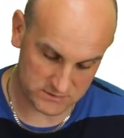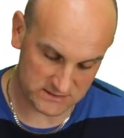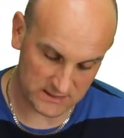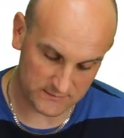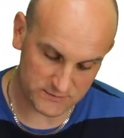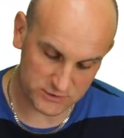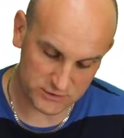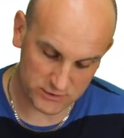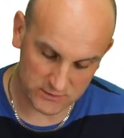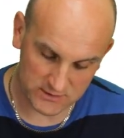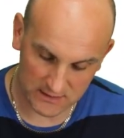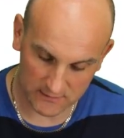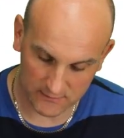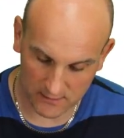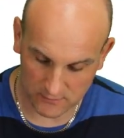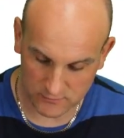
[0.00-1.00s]

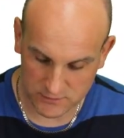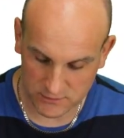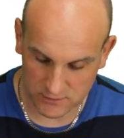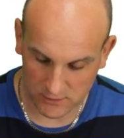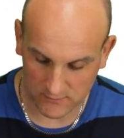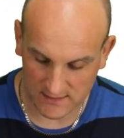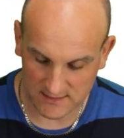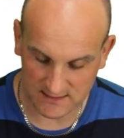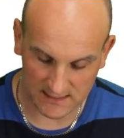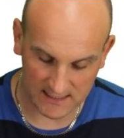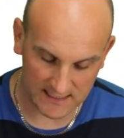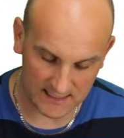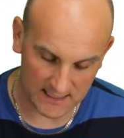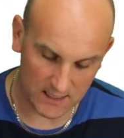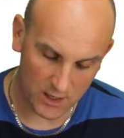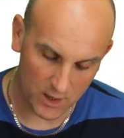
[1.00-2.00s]
substituting those two into
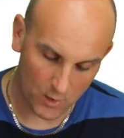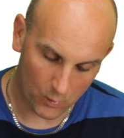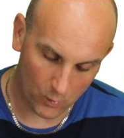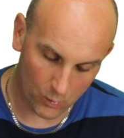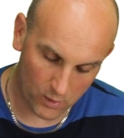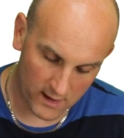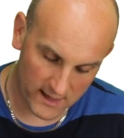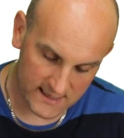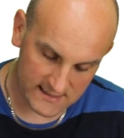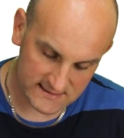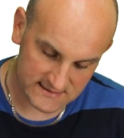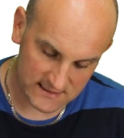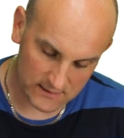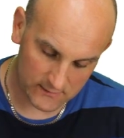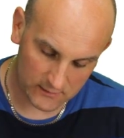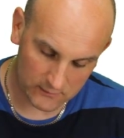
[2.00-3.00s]
here, y is
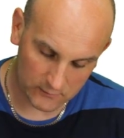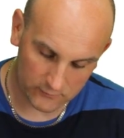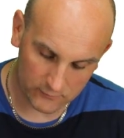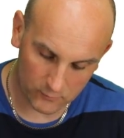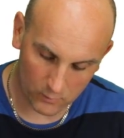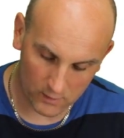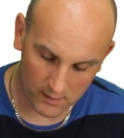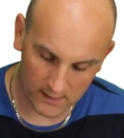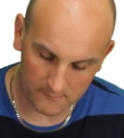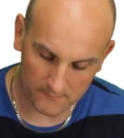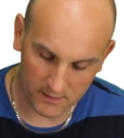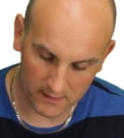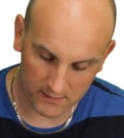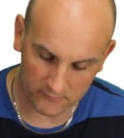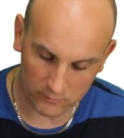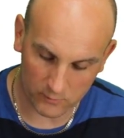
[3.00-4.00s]
now equal to y
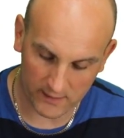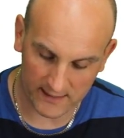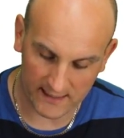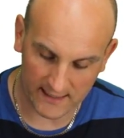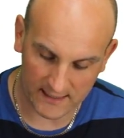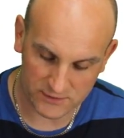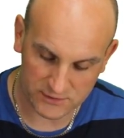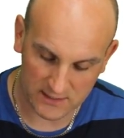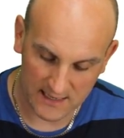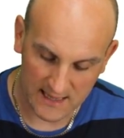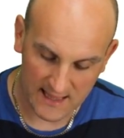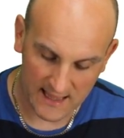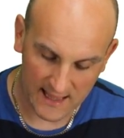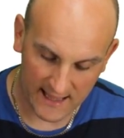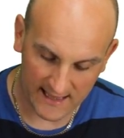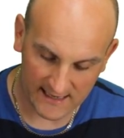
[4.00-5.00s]
minus y dashed.
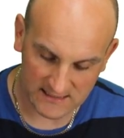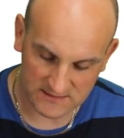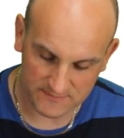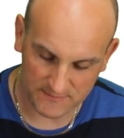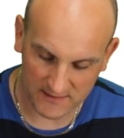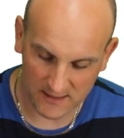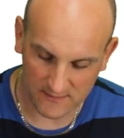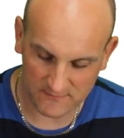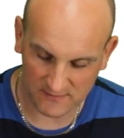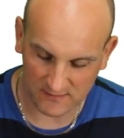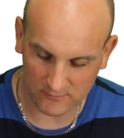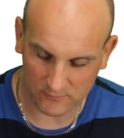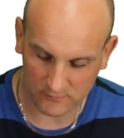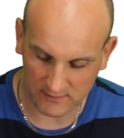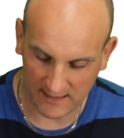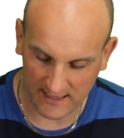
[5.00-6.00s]
X becomes
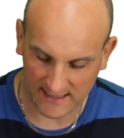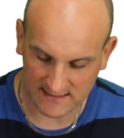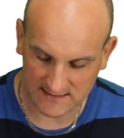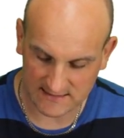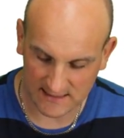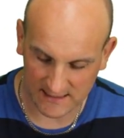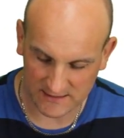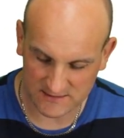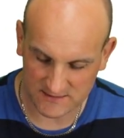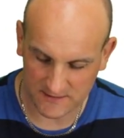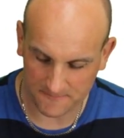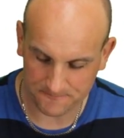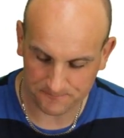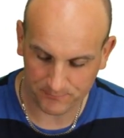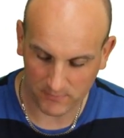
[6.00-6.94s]
equal to x (3^2